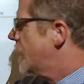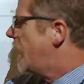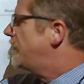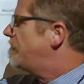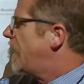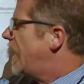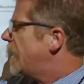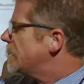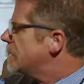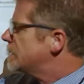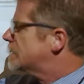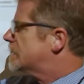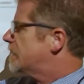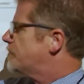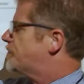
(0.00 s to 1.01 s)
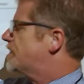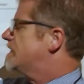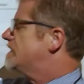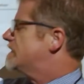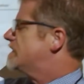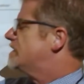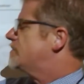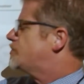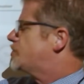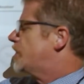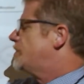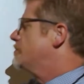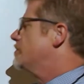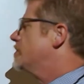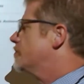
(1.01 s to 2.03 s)
I've added something to
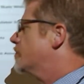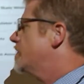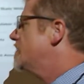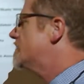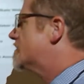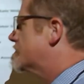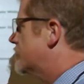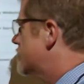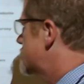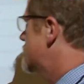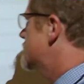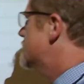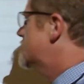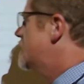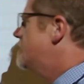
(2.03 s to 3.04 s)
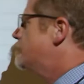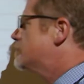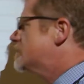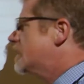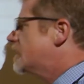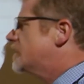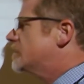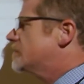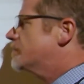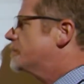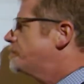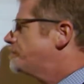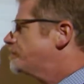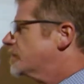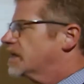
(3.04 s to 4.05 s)
general resources, in particular,
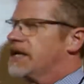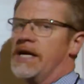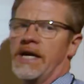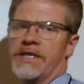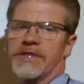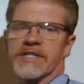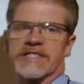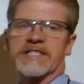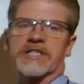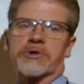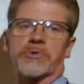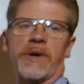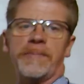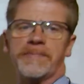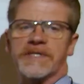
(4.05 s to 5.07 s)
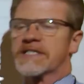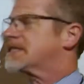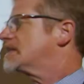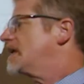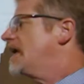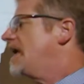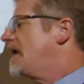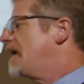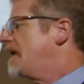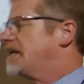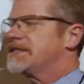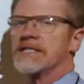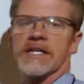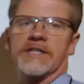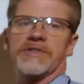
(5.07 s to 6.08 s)
the scripts
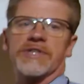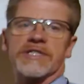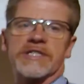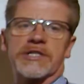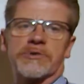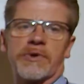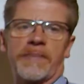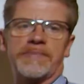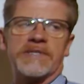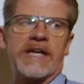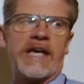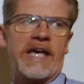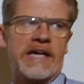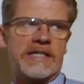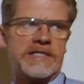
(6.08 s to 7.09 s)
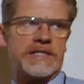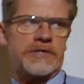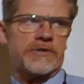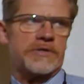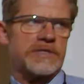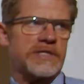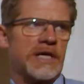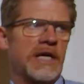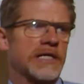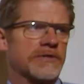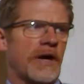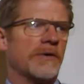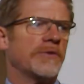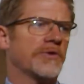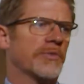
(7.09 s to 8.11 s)
and the script answers.
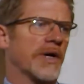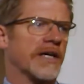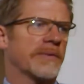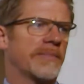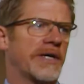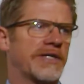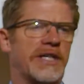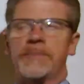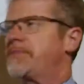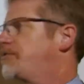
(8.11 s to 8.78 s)
So I would recommend that